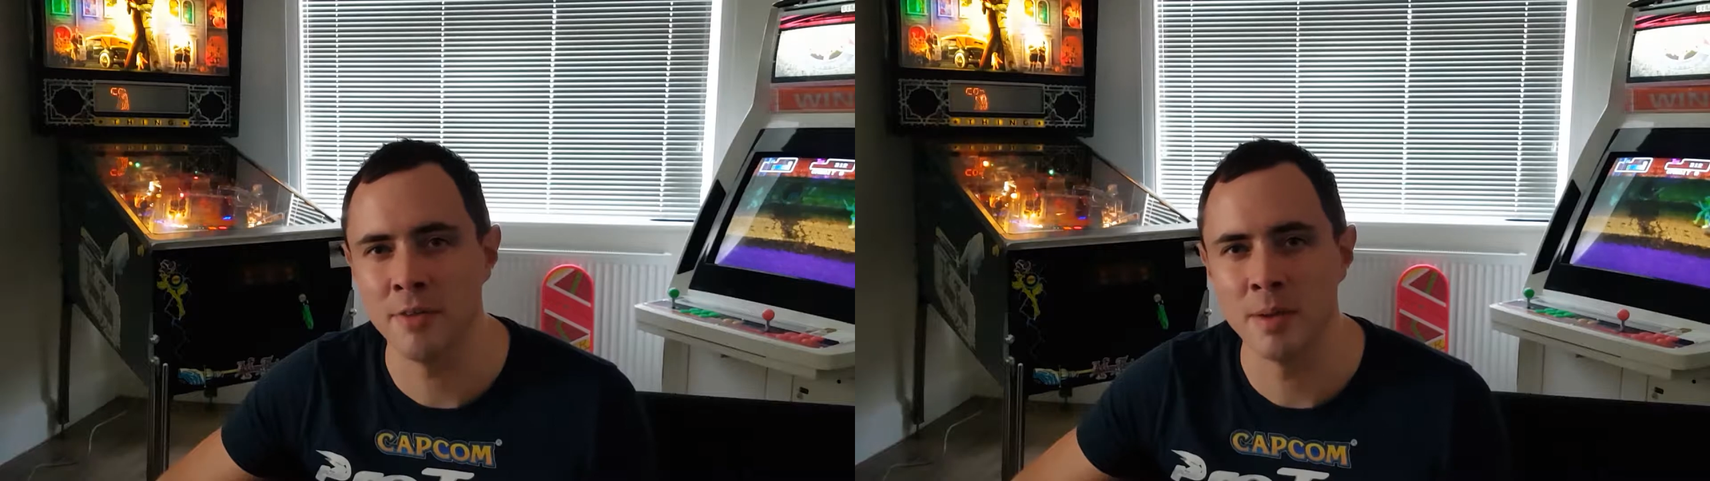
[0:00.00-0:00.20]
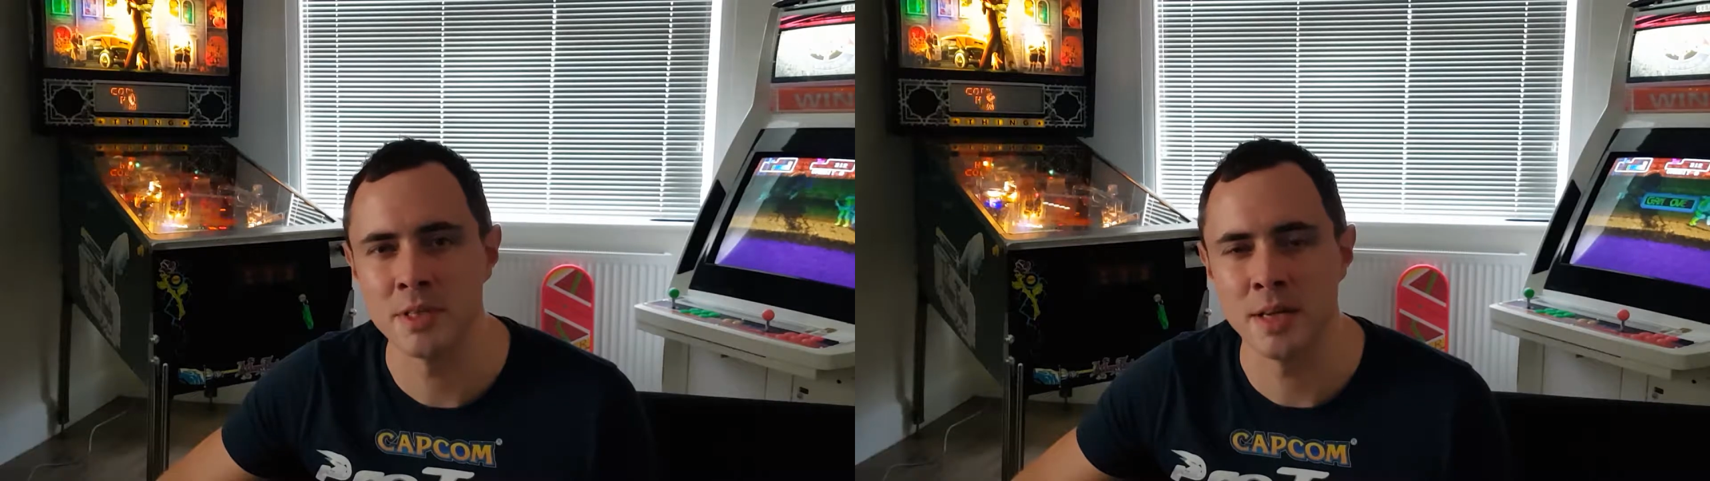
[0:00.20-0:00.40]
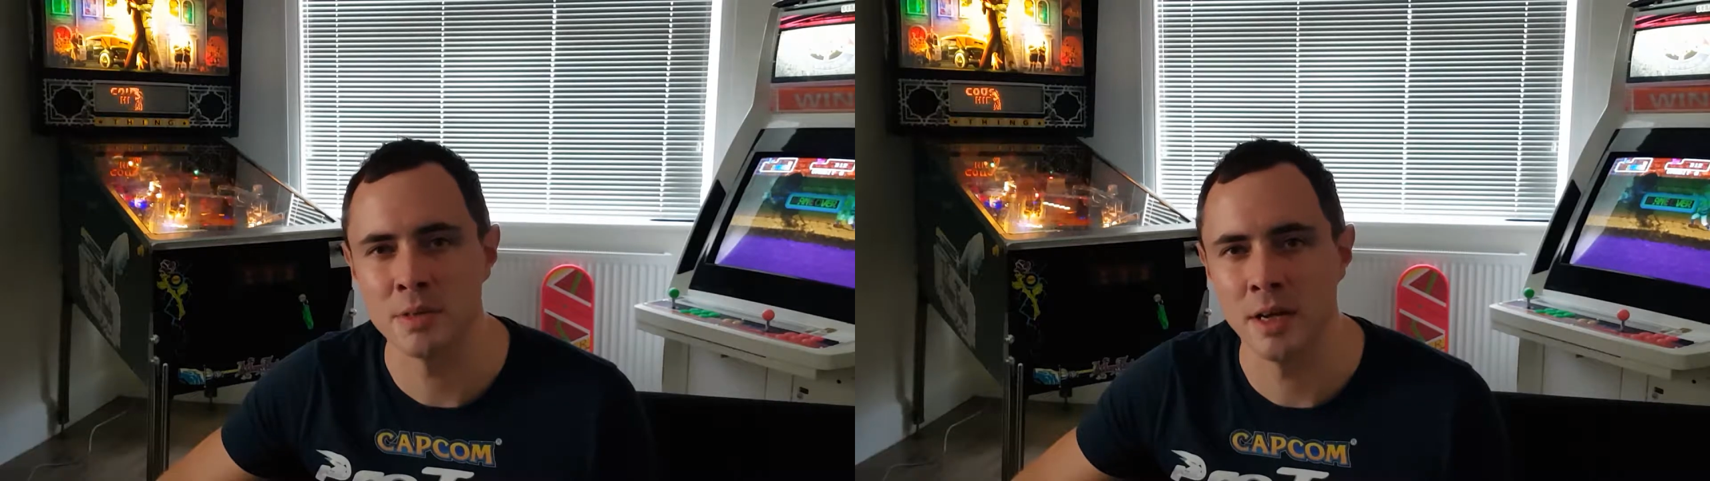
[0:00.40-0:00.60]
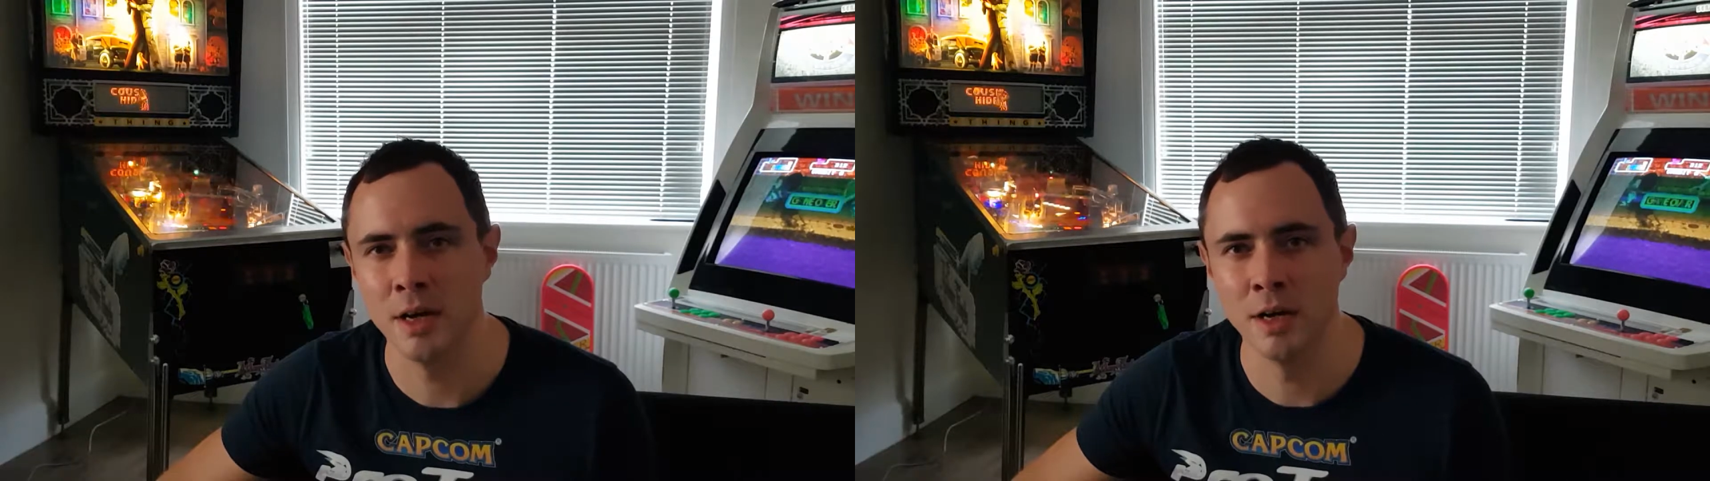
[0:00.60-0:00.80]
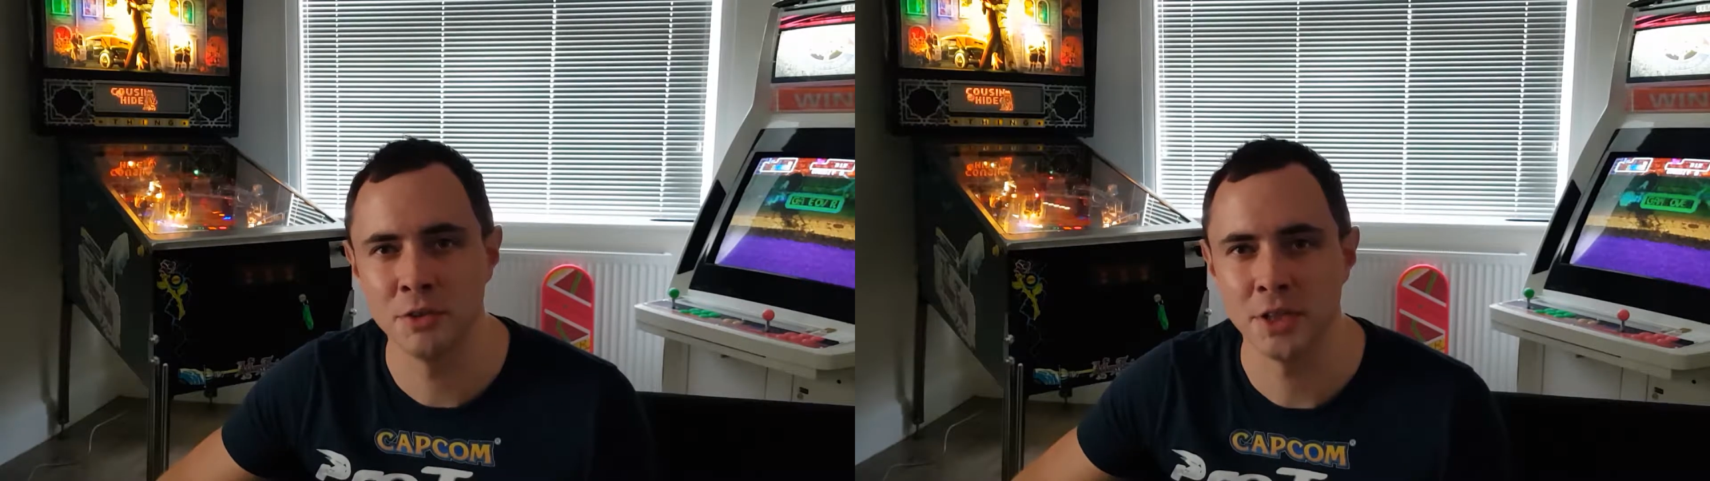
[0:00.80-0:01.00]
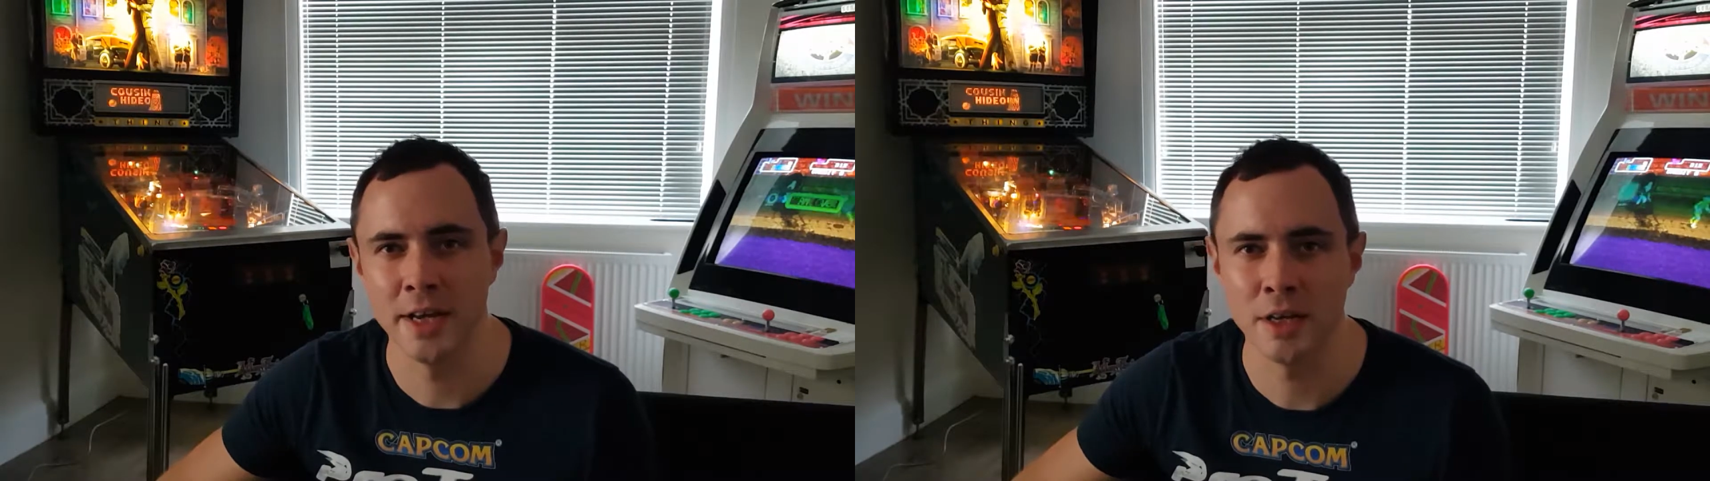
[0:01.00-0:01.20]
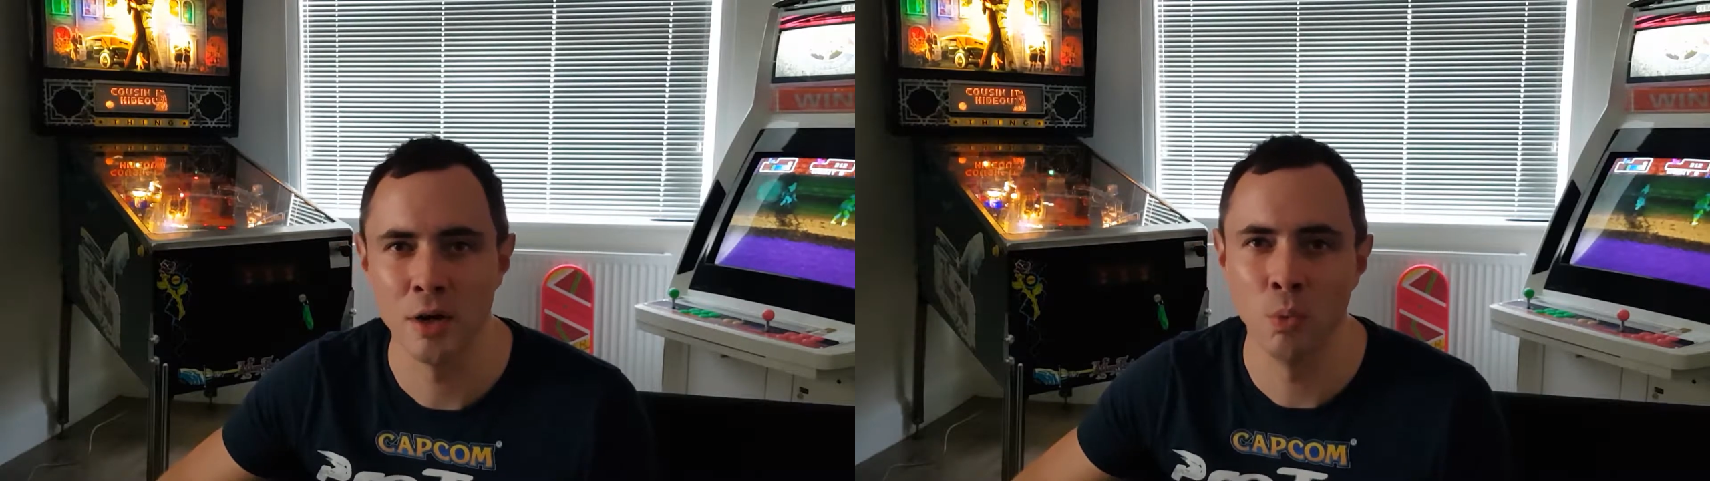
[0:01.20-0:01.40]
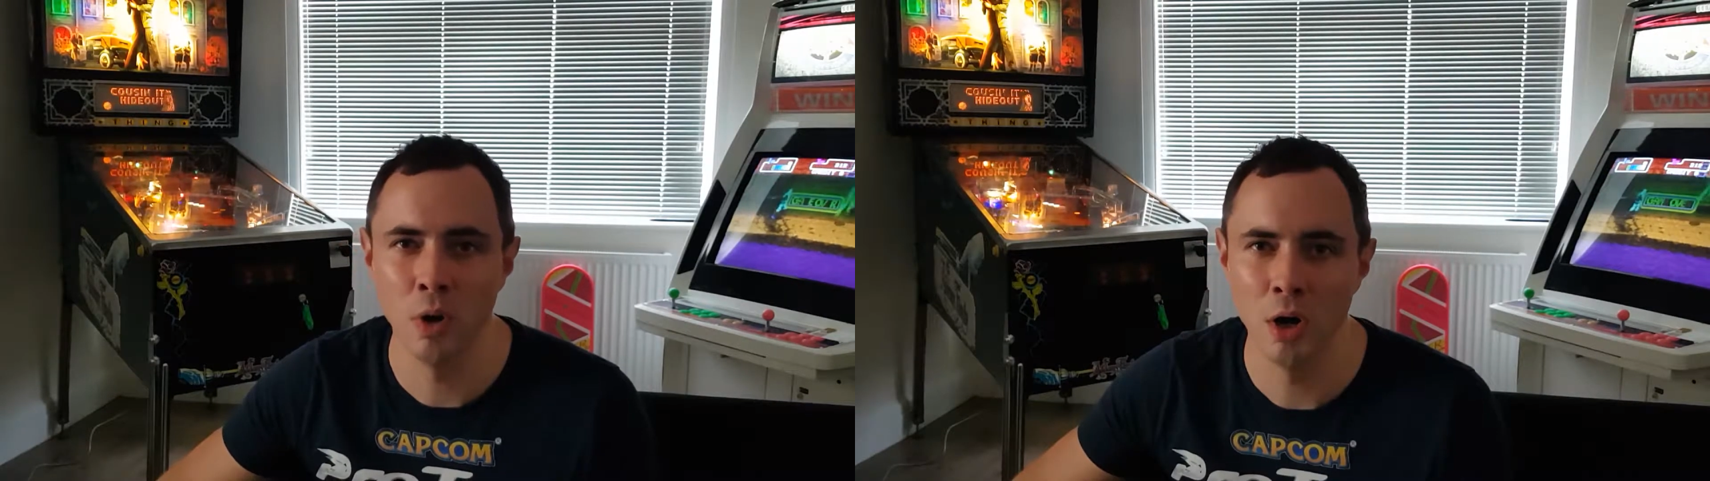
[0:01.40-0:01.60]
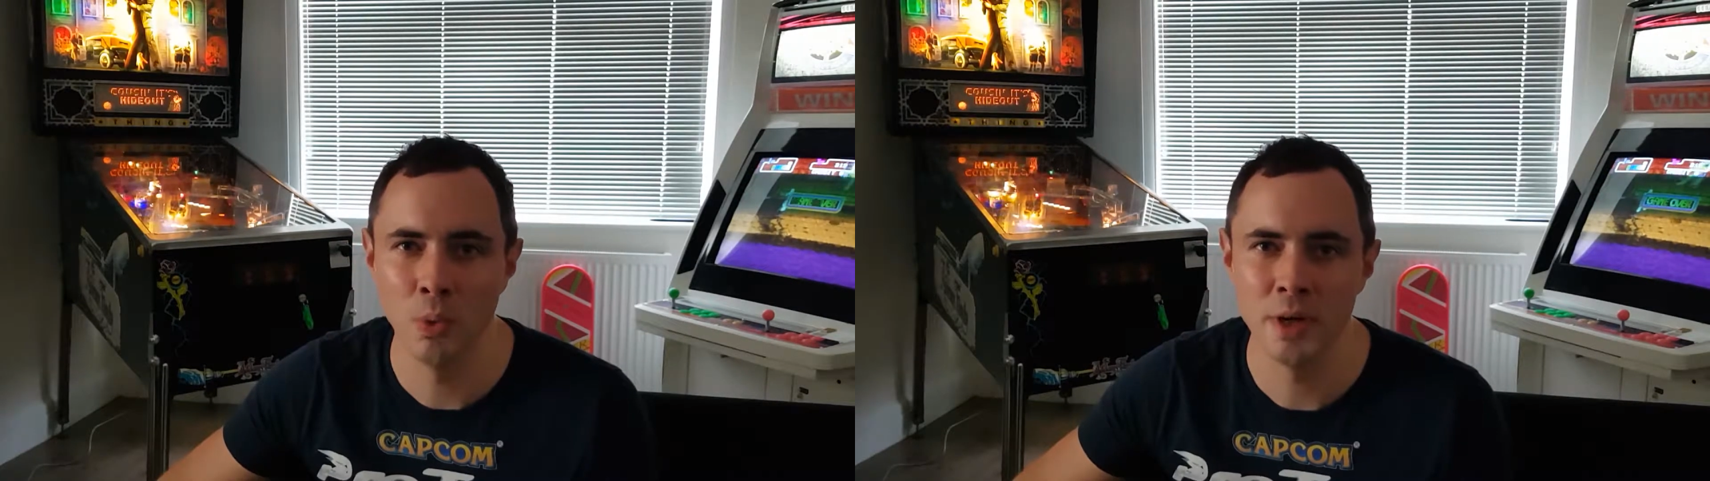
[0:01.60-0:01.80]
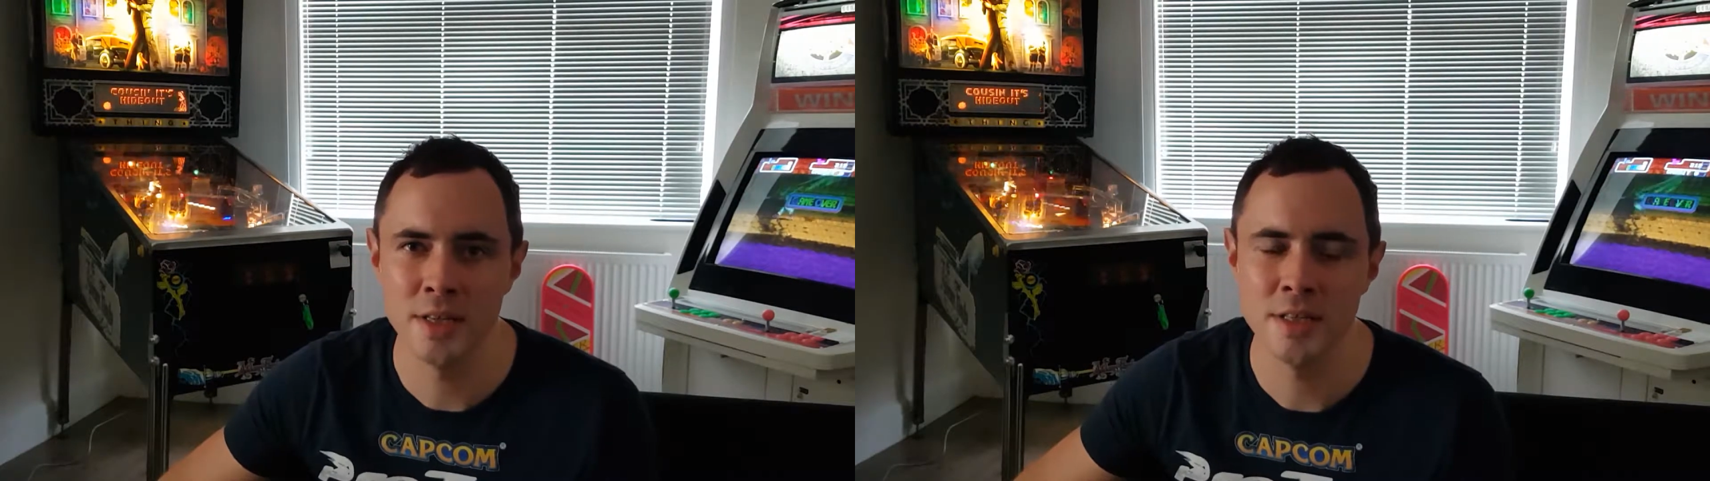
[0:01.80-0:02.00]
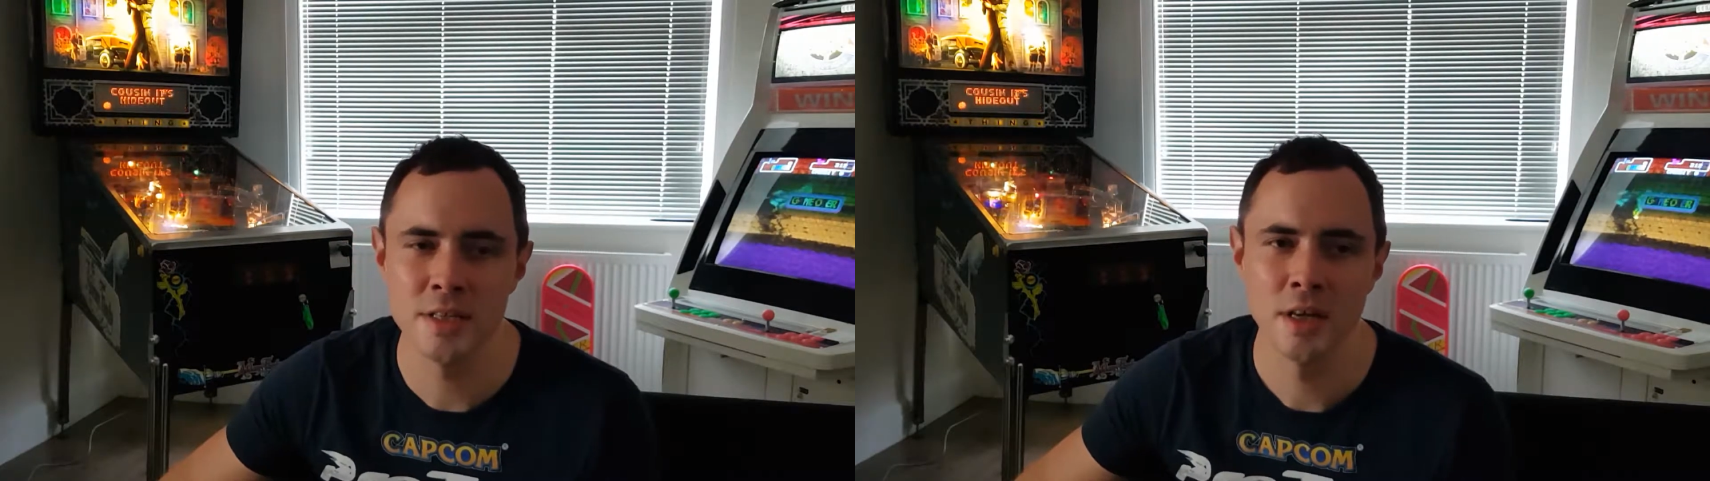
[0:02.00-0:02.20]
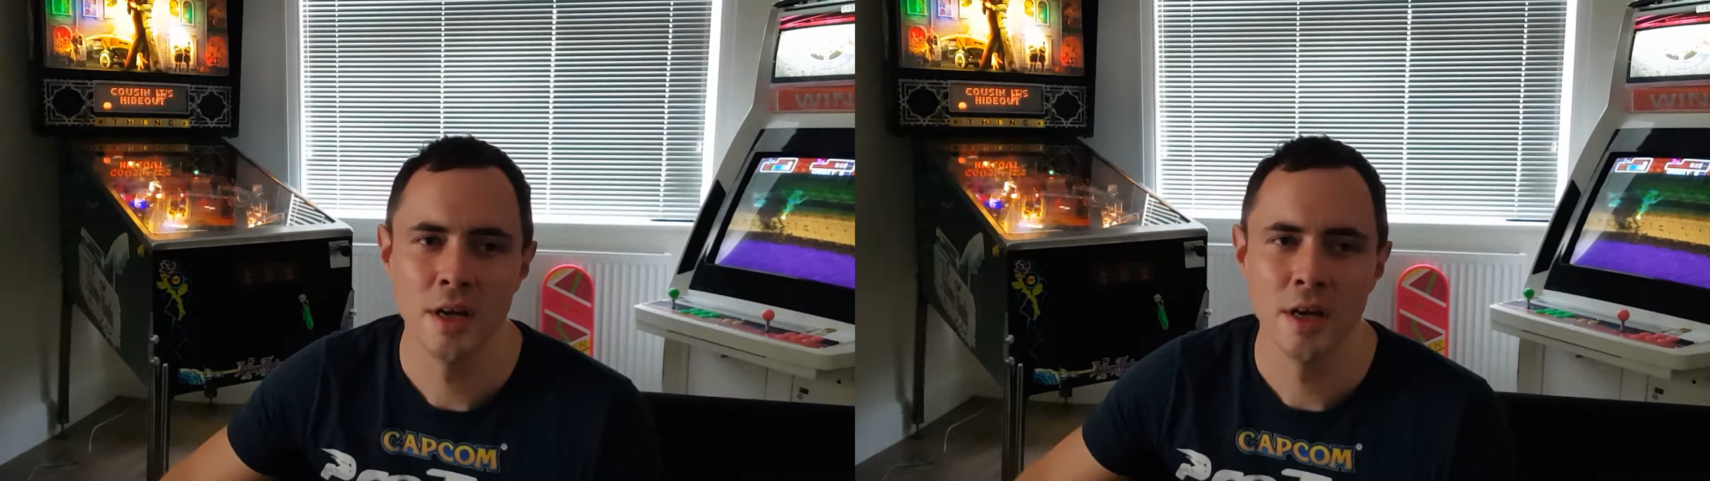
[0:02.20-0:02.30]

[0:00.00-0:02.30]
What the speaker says: famous games like Earthshaker, Whirlwind,